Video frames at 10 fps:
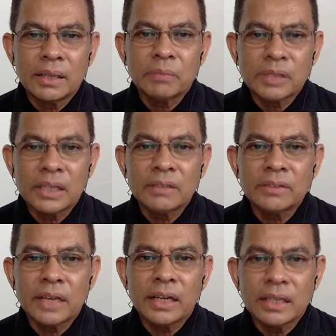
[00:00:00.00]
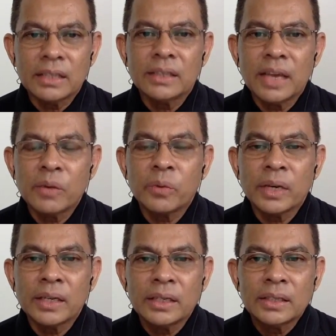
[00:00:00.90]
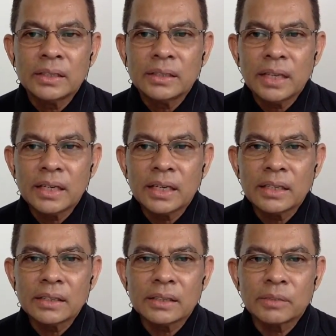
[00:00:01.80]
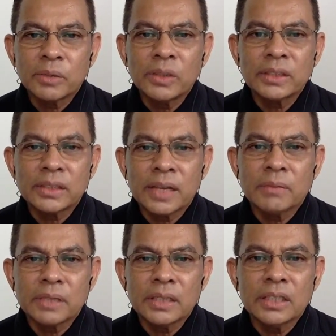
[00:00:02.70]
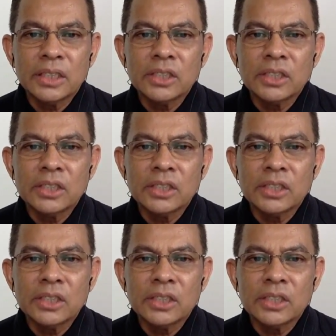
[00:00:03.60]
themselves, and in that way, taking small steps in